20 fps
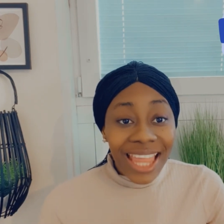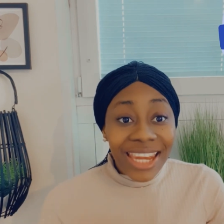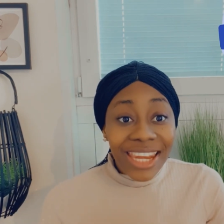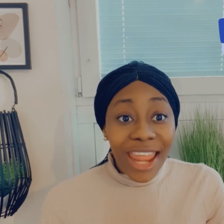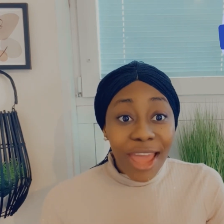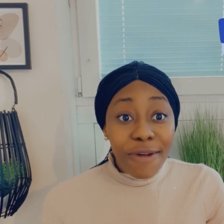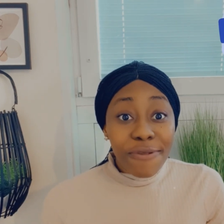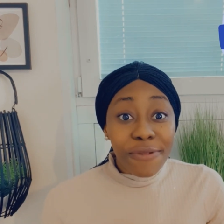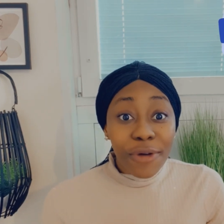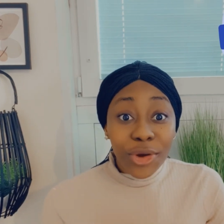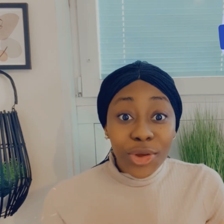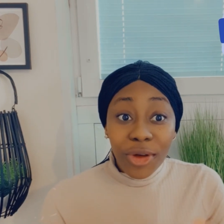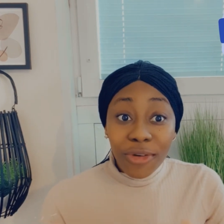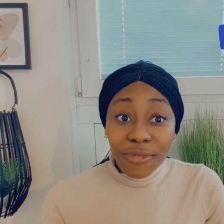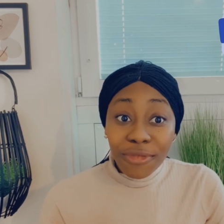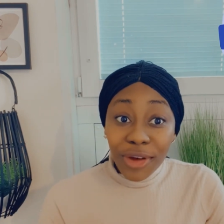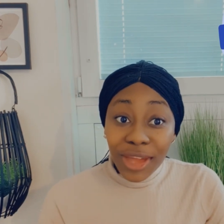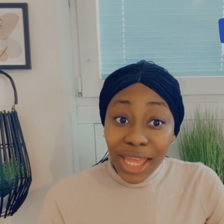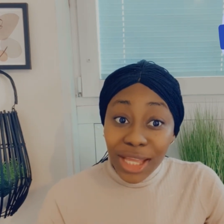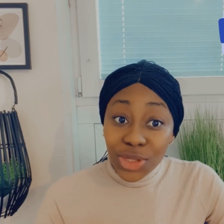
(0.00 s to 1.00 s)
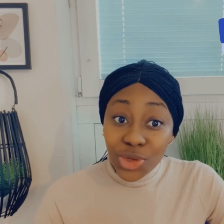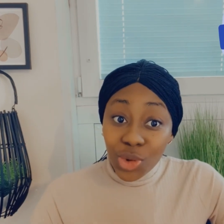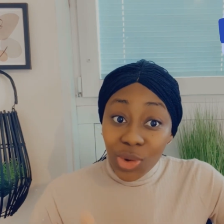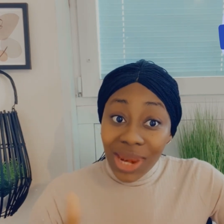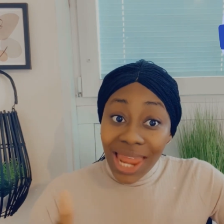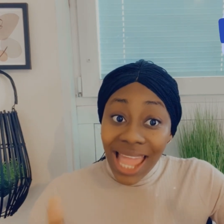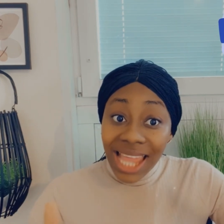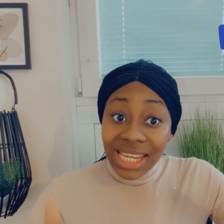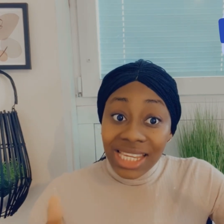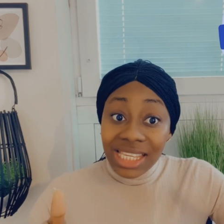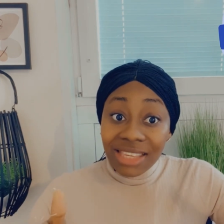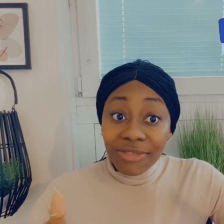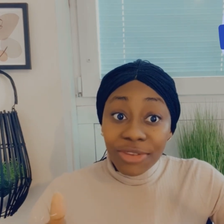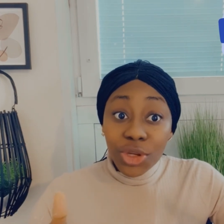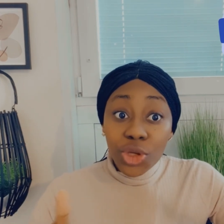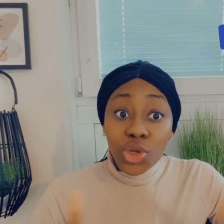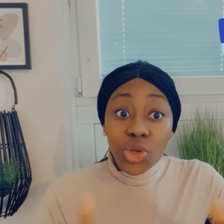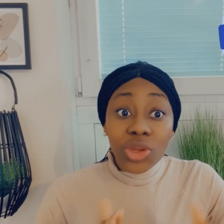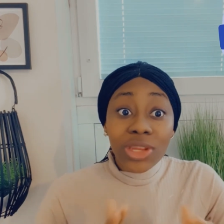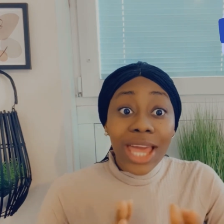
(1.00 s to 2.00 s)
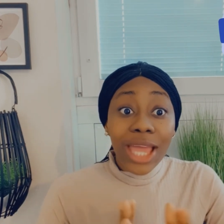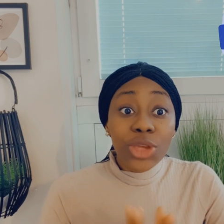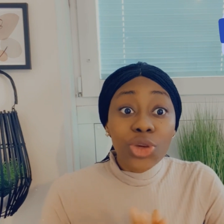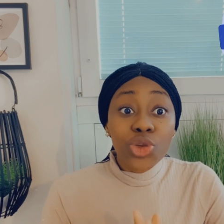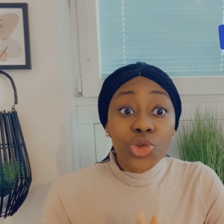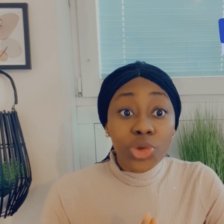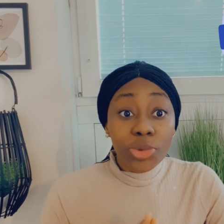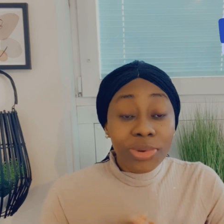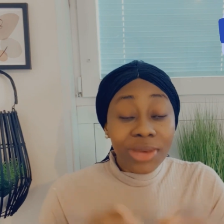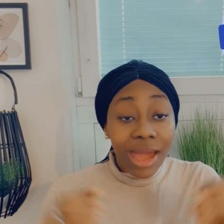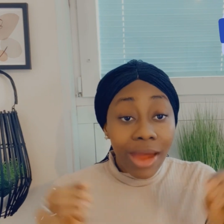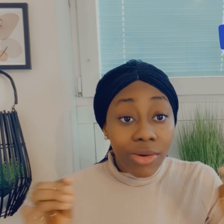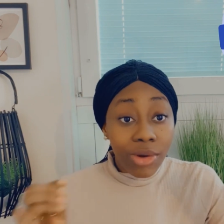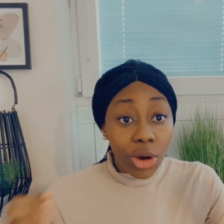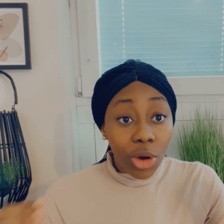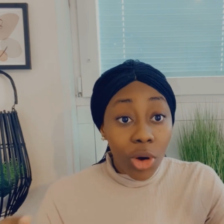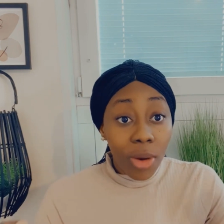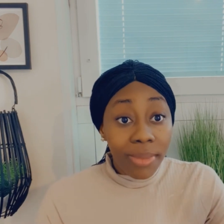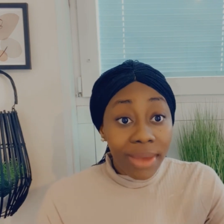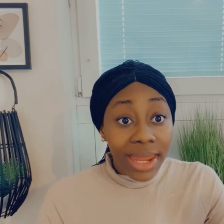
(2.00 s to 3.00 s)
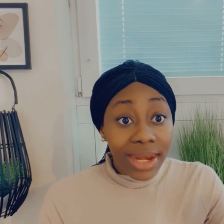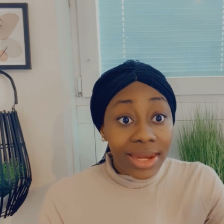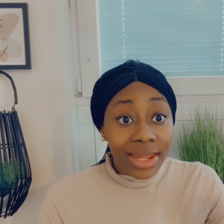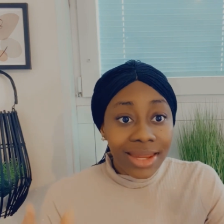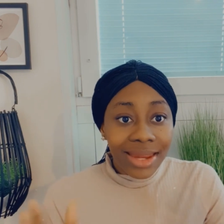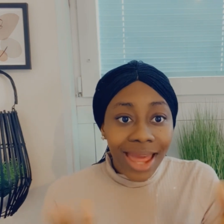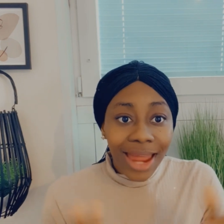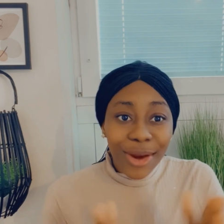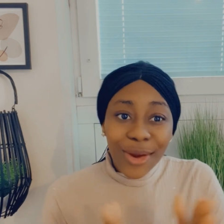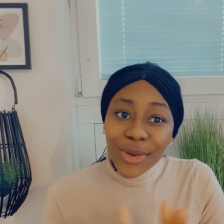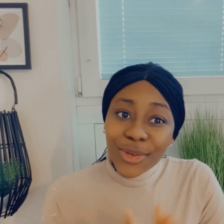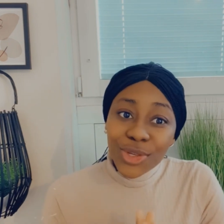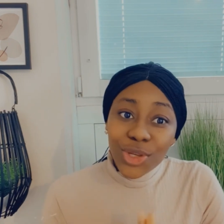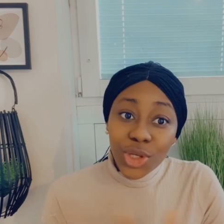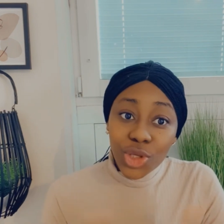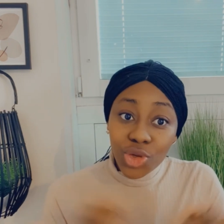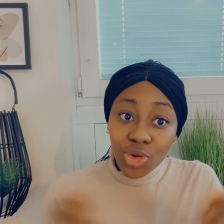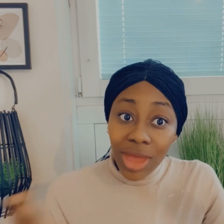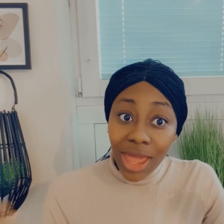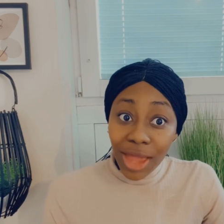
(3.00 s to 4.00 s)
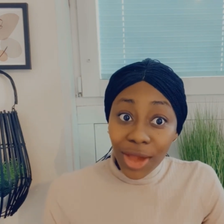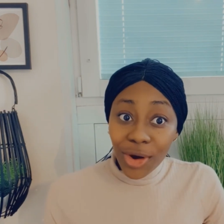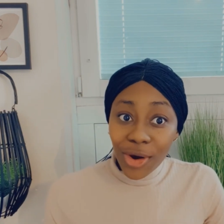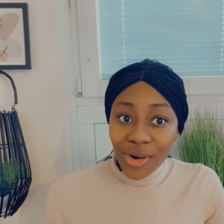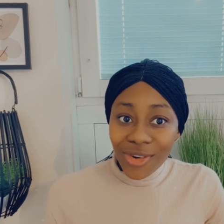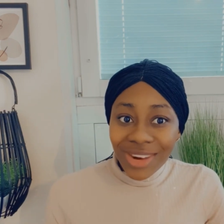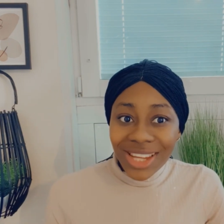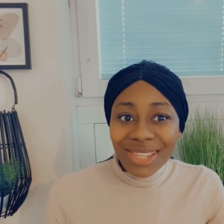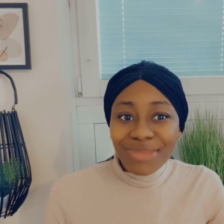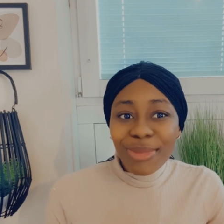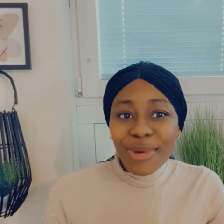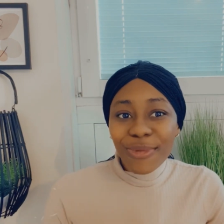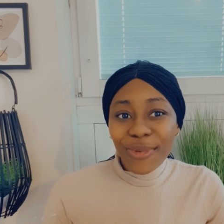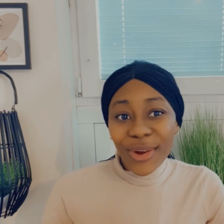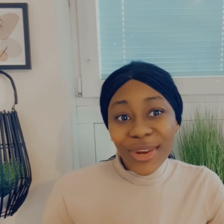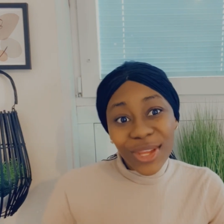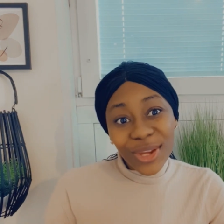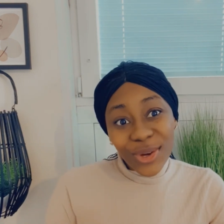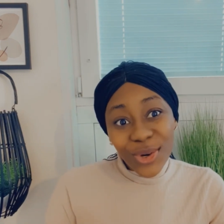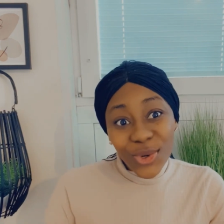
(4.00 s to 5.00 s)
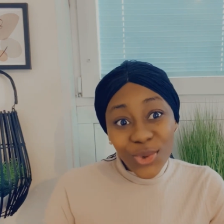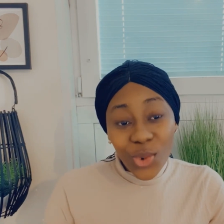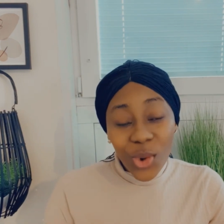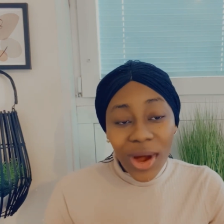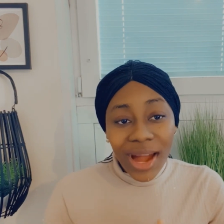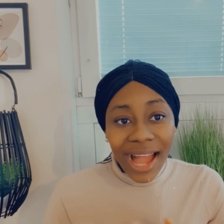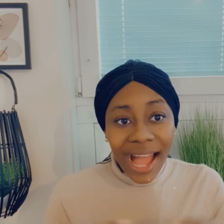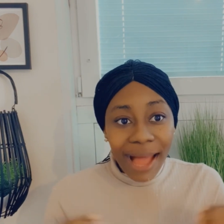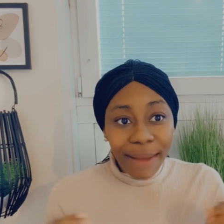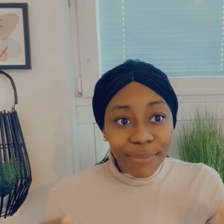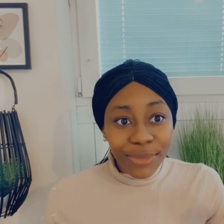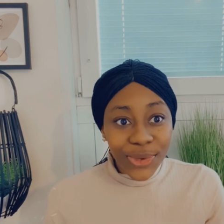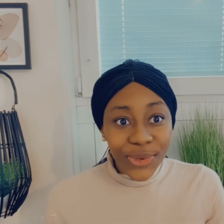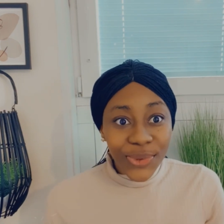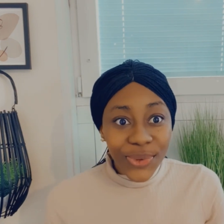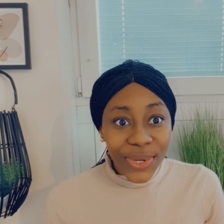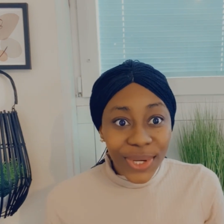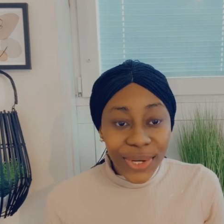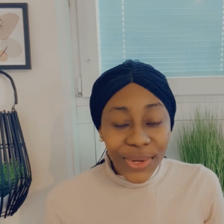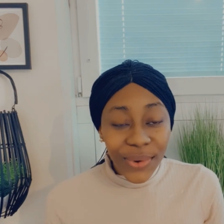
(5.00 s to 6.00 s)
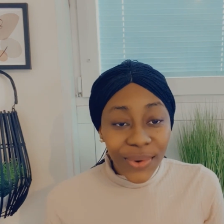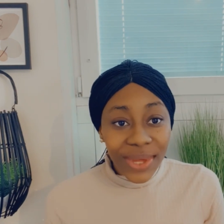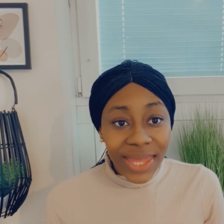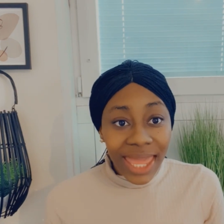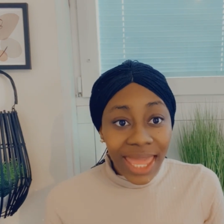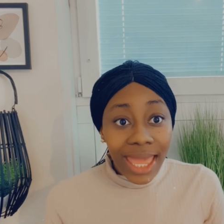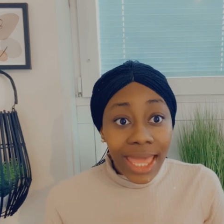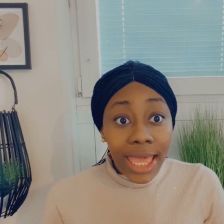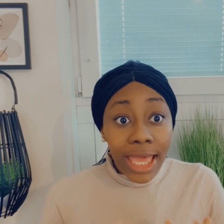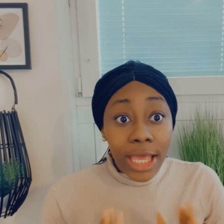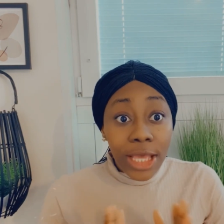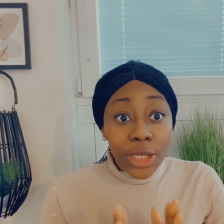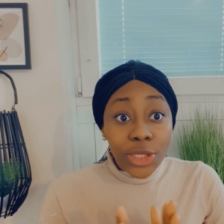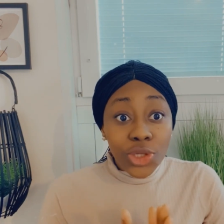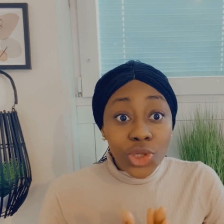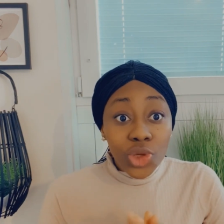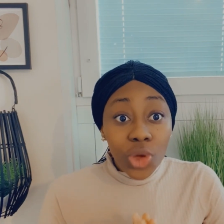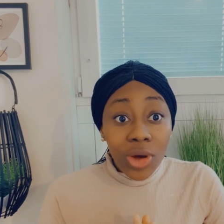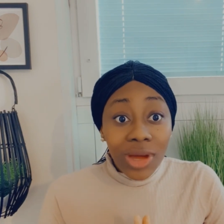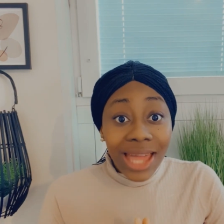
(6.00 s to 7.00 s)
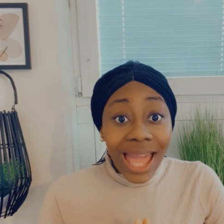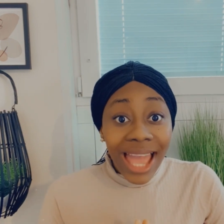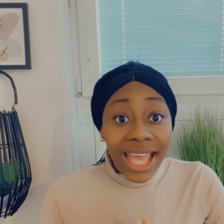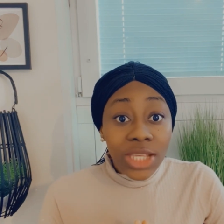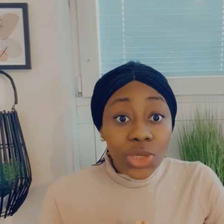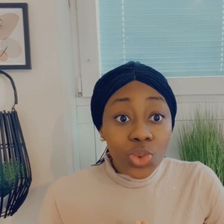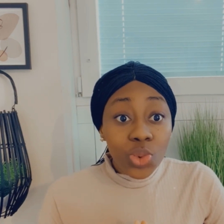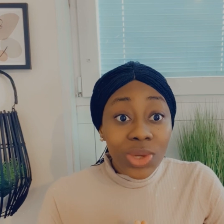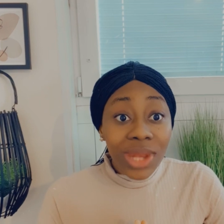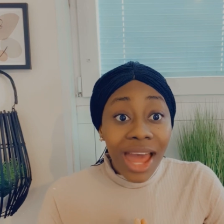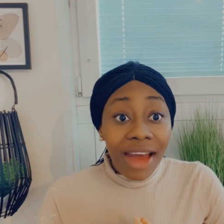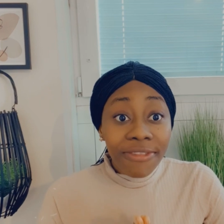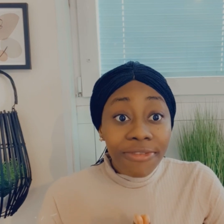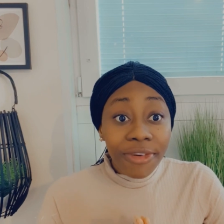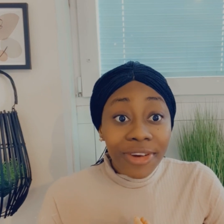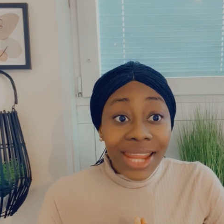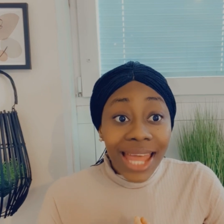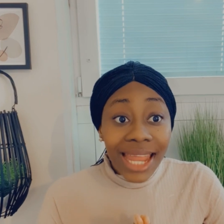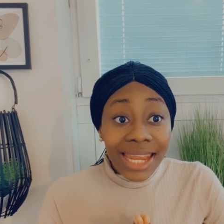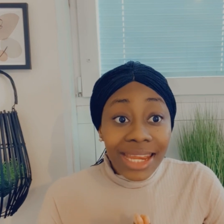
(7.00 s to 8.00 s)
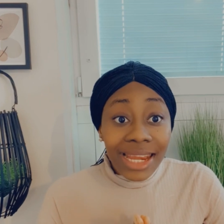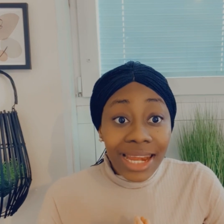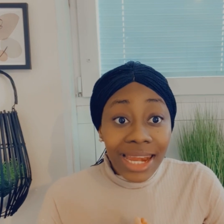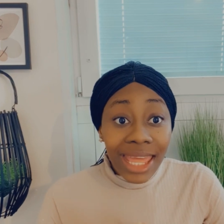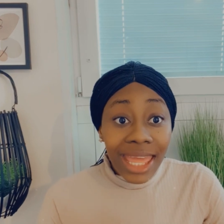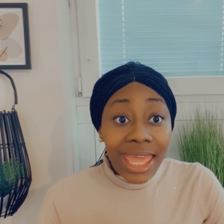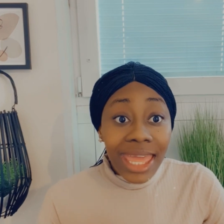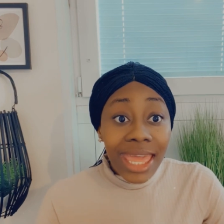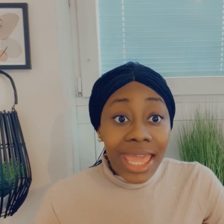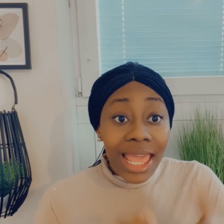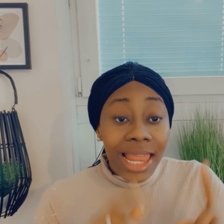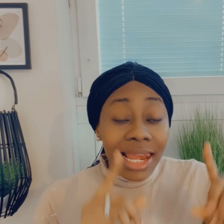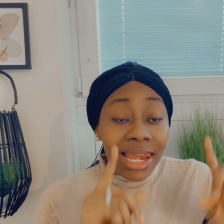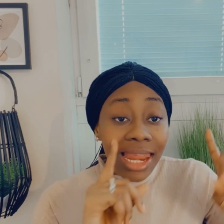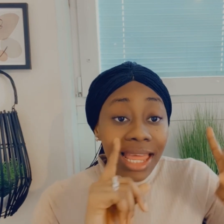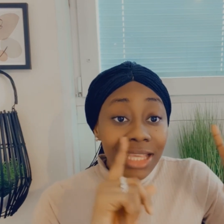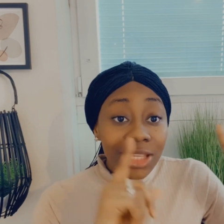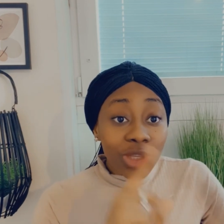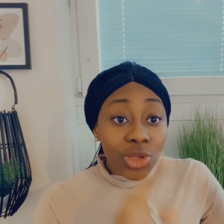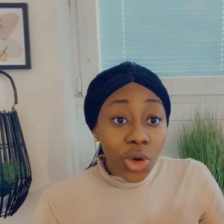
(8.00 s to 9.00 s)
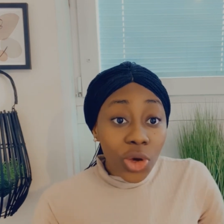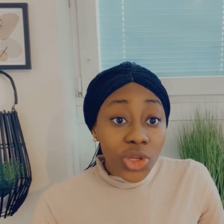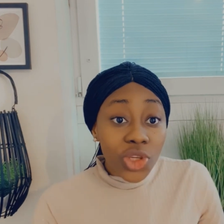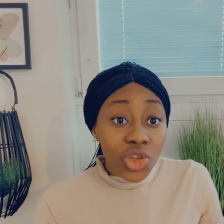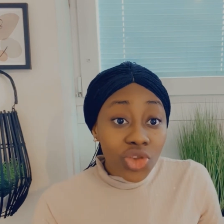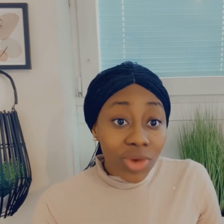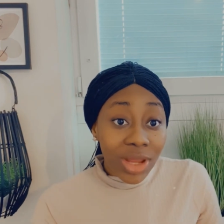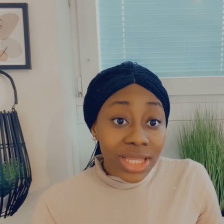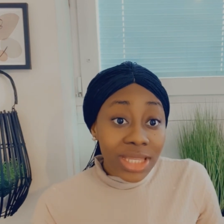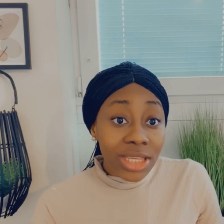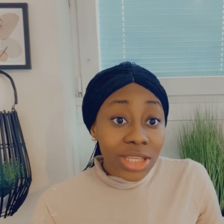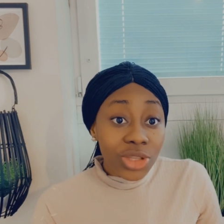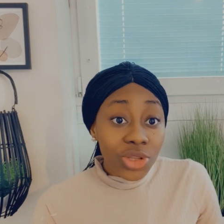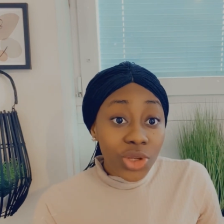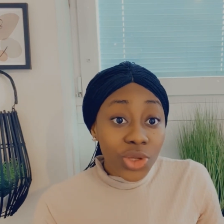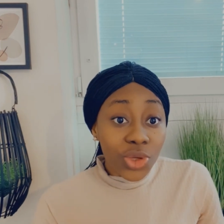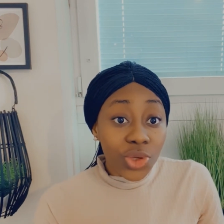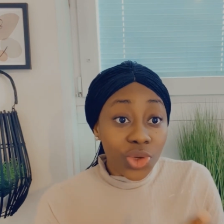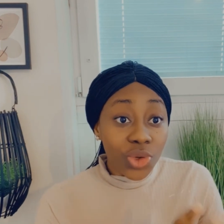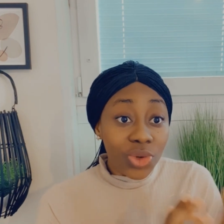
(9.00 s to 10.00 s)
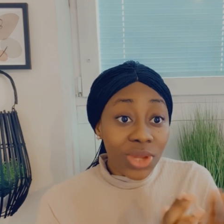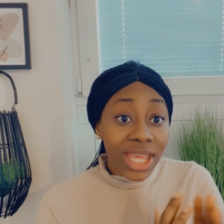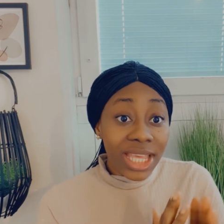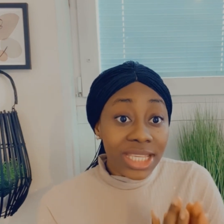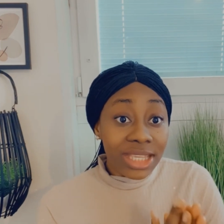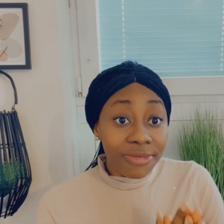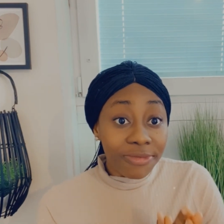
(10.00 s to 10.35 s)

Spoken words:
Therefore, don't forget to like this video so that YouTube can recommend it, and also to encourage me for the good work I'm doing, okay? So guys, without further delay, let's go straight into today's